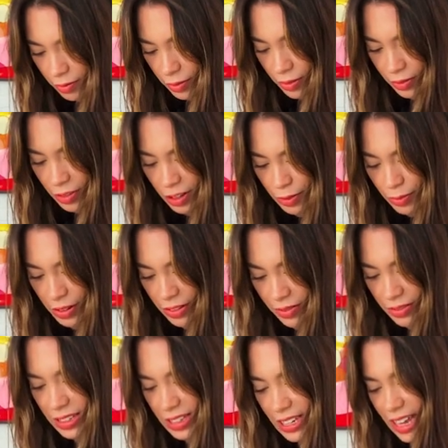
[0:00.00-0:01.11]
we've got a bit
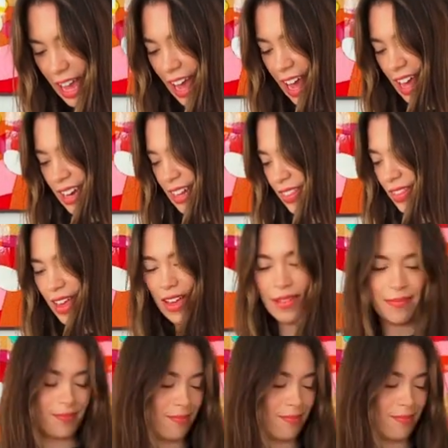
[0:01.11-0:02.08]
of can in there.